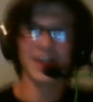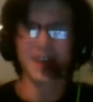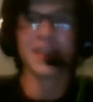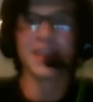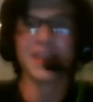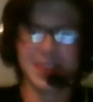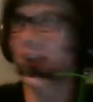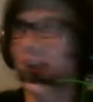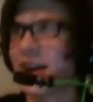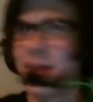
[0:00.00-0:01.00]
that
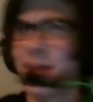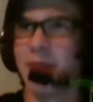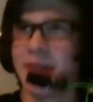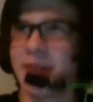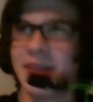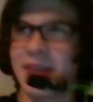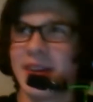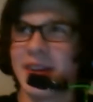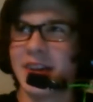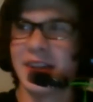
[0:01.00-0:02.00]
game
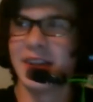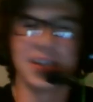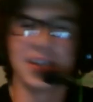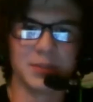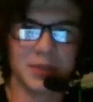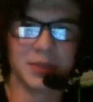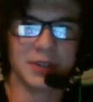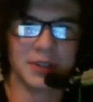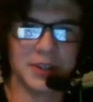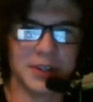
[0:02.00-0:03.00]
is really good.
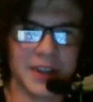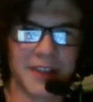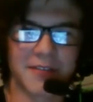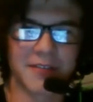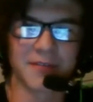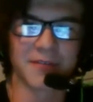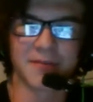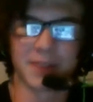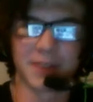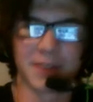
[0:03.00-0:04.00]
I
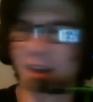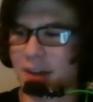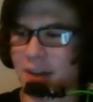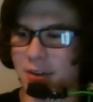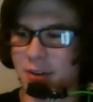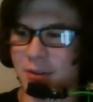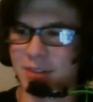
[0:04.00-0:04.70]
forgot how good it was. Like, I